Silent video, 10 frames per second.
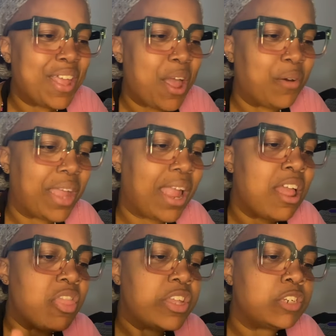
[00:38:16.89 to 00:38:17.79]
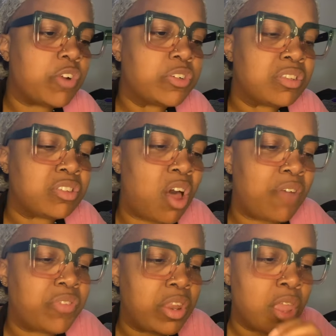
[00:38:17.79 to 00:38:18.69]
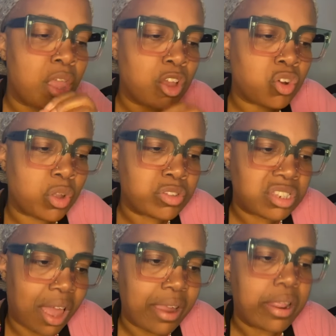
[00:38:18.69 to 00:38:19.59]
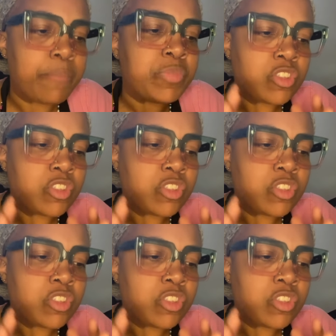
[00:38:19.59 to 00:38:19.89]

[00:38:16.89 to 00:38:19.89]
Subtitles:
Okay. This verse is often cited